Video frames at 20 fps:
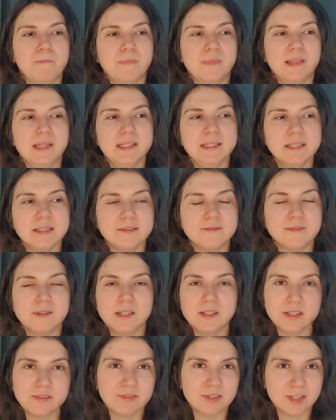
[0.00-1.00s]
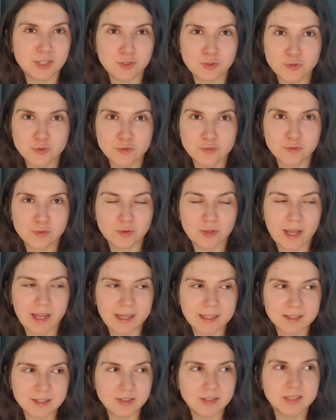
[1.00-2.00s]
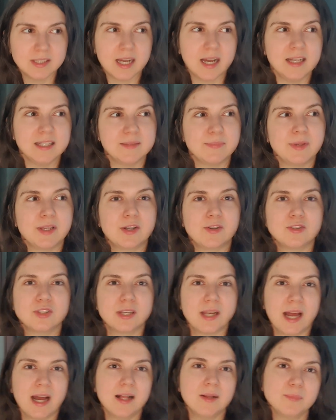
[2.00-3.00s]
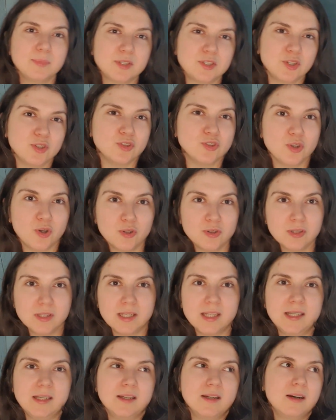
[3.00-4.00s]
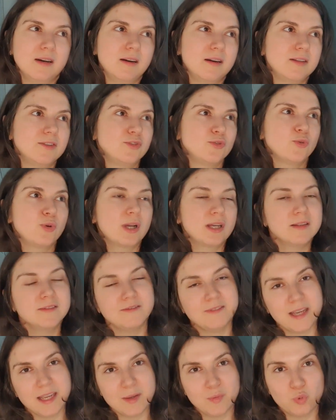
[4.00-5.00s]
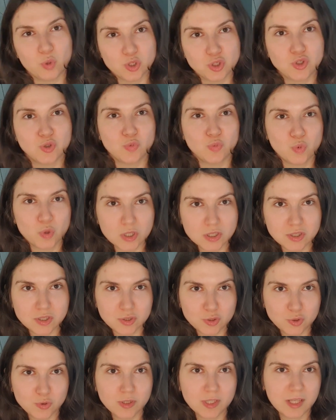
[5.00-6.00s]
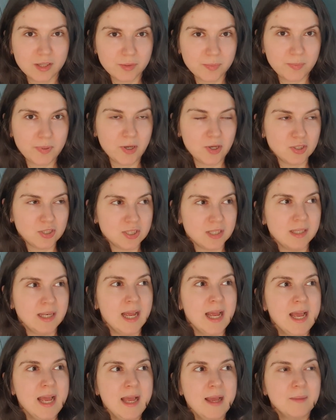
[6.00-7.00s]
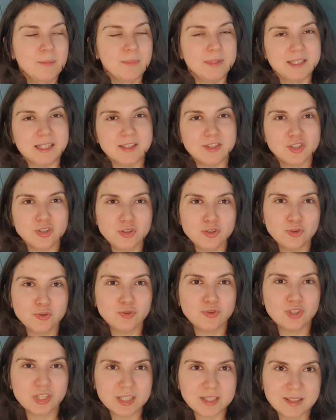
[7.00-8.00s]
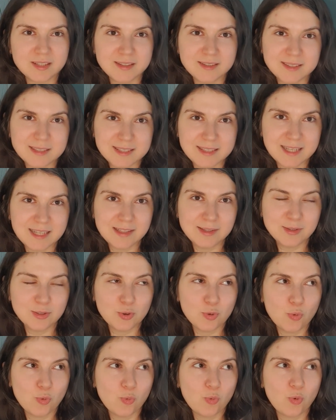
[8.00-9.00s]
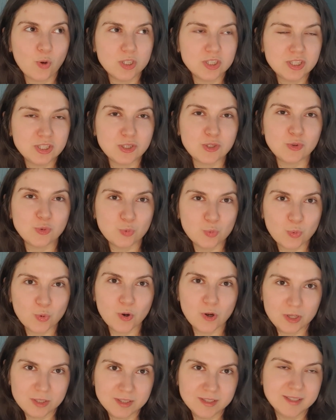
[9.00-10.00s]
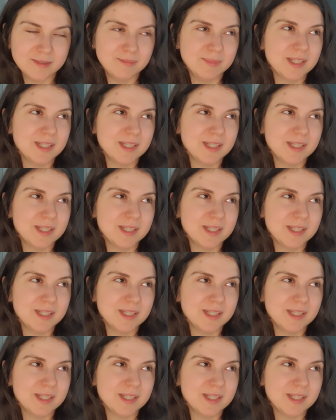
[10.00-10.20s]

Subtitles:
This is very useful exercise because it helps not only to convey what you want to another person, but actually to just understand what you want.